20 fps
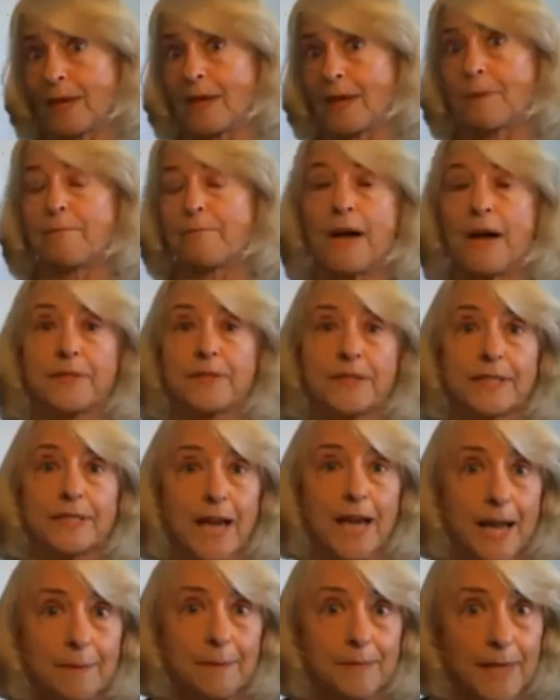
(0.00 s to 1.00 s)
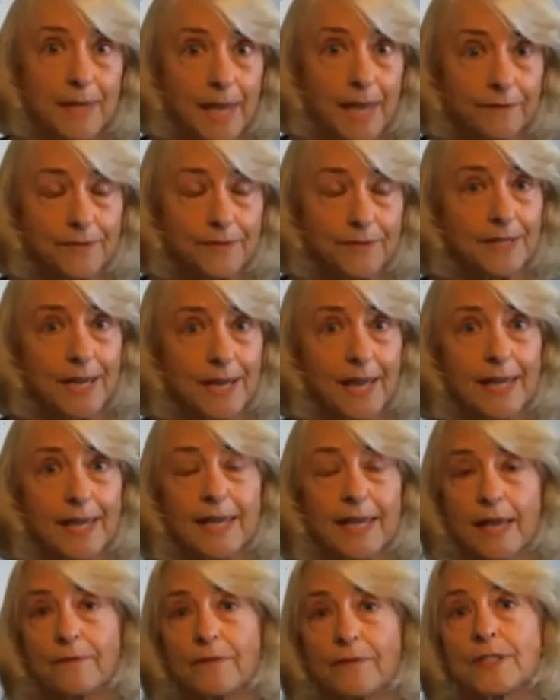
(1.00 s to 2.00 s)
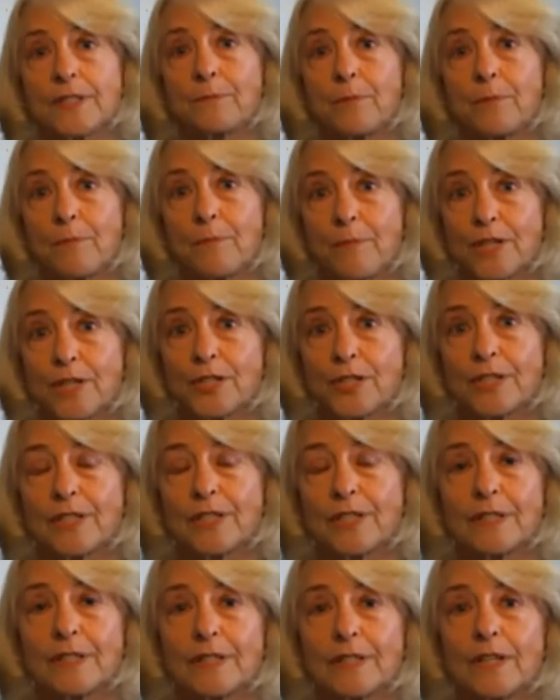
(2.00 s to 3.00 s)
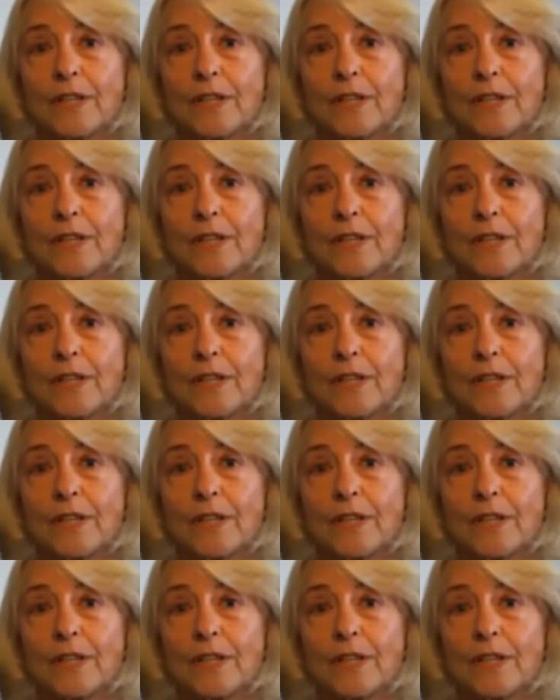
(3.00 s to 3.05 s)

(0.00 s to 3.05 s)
by the time the F D A gave us permission